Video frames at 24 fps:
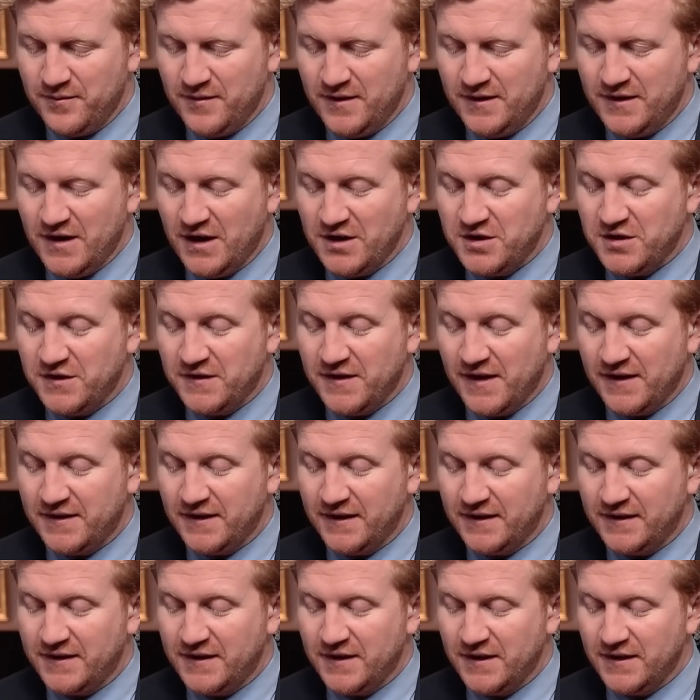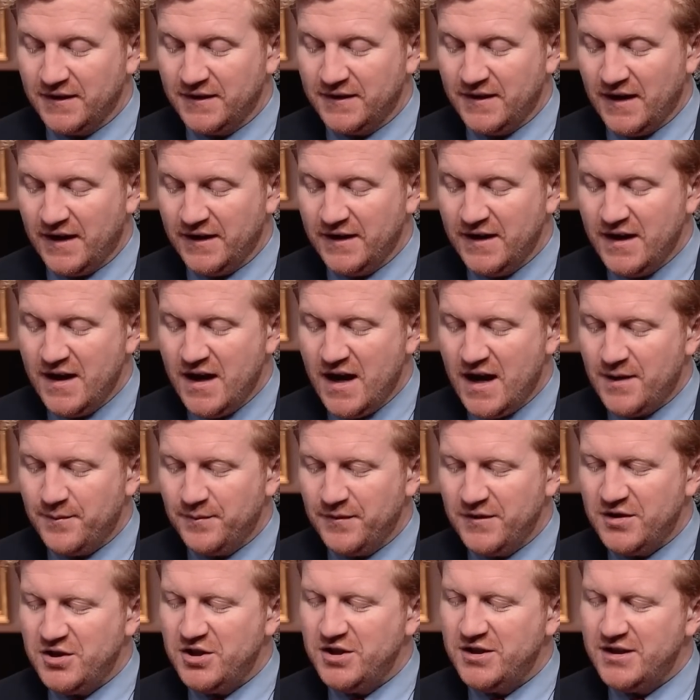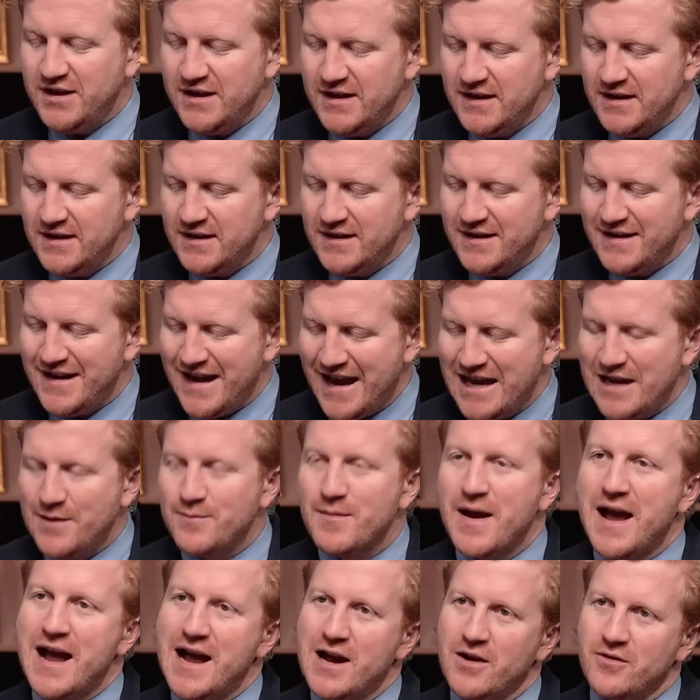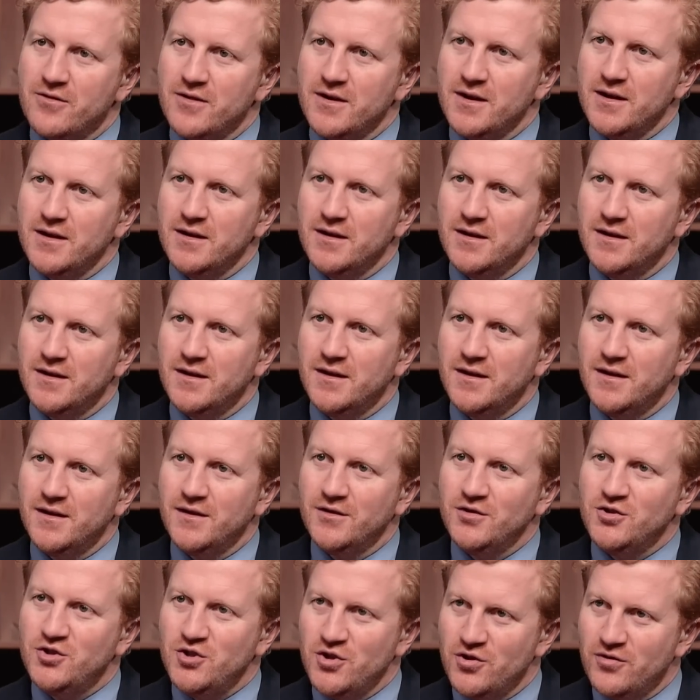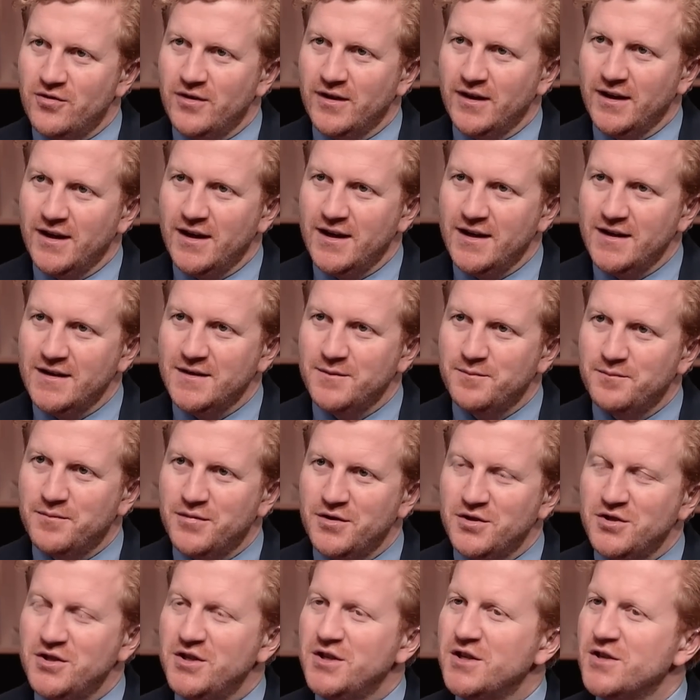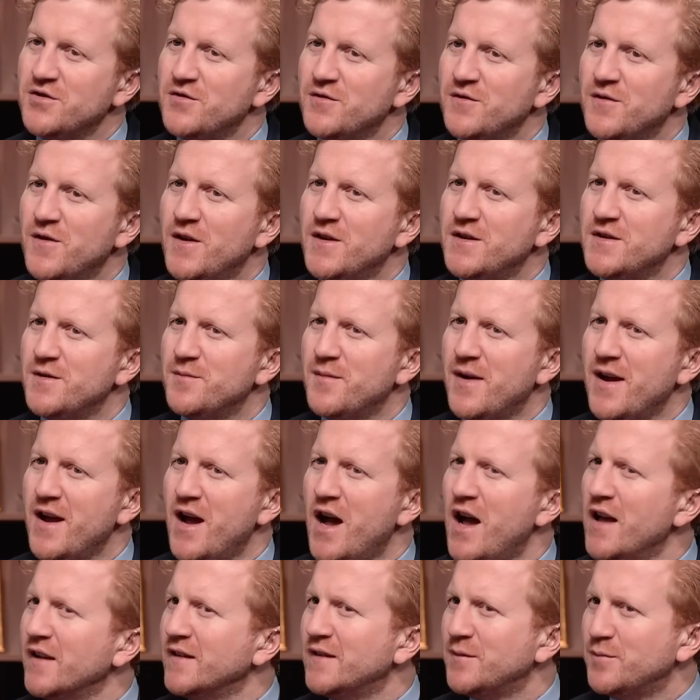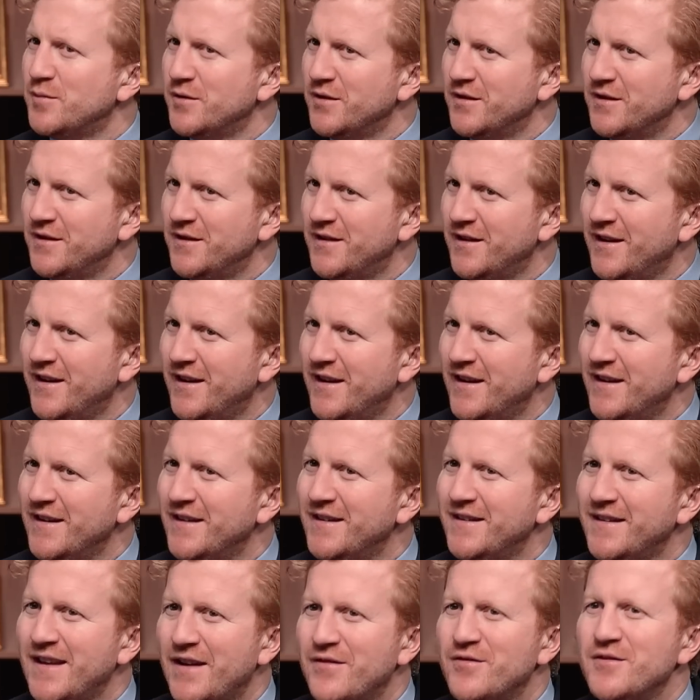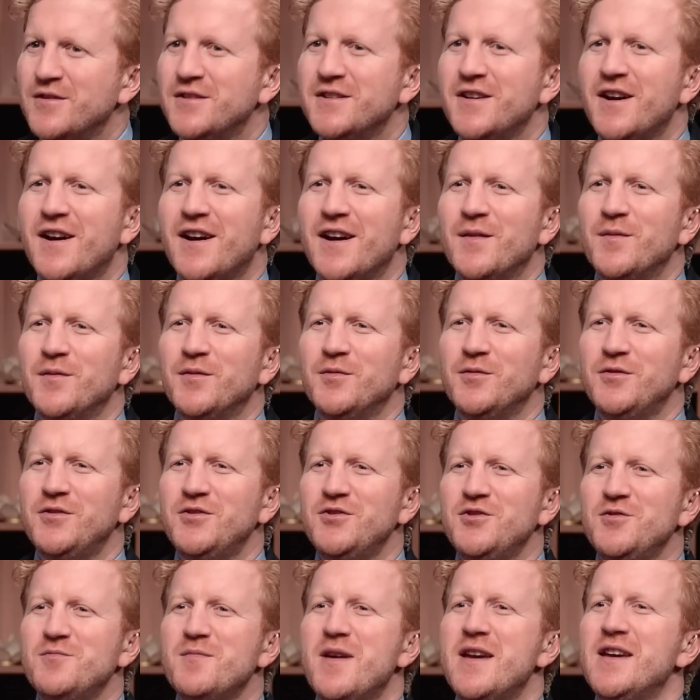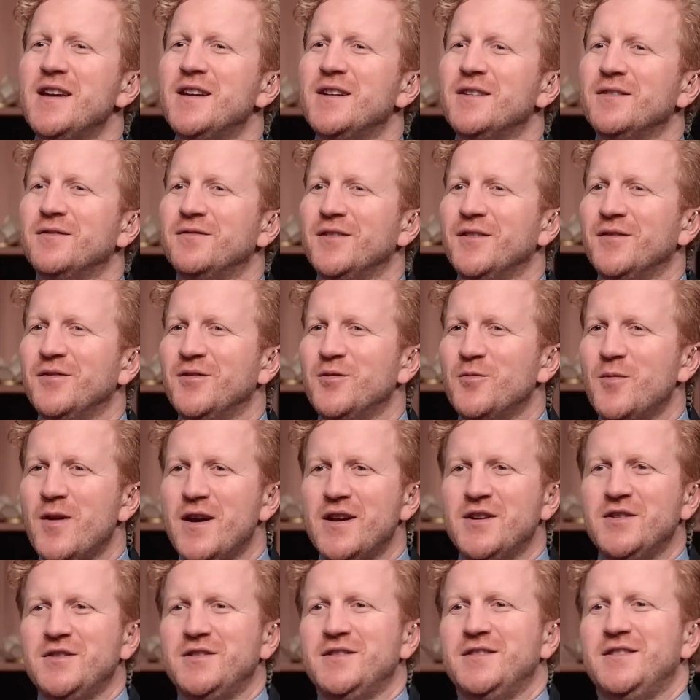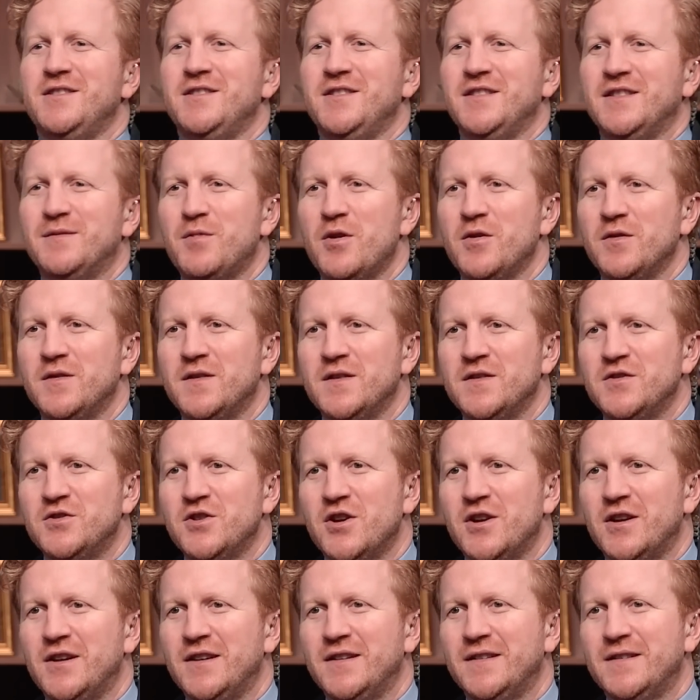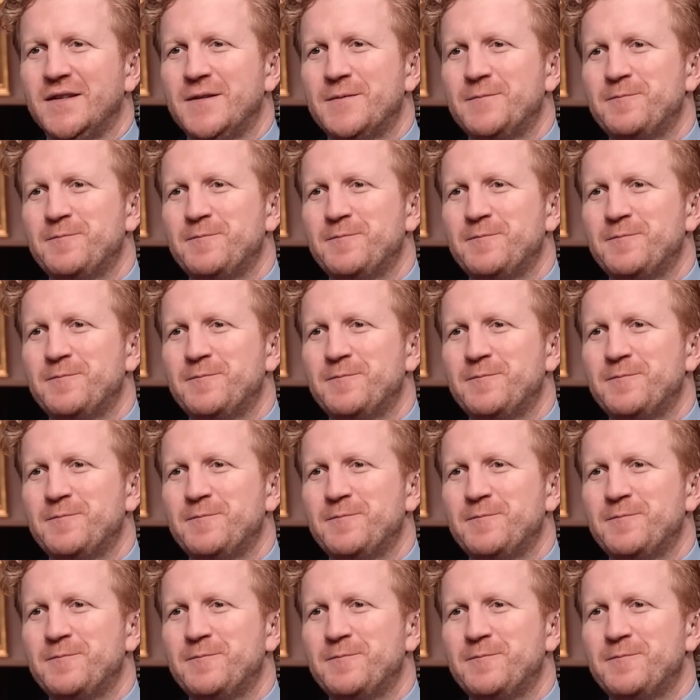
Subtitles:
Duchess of Sussex has done. She didn't name Harry during it, but she just referred to my husband 7 times. What do you make of the way she spoke to this journalist?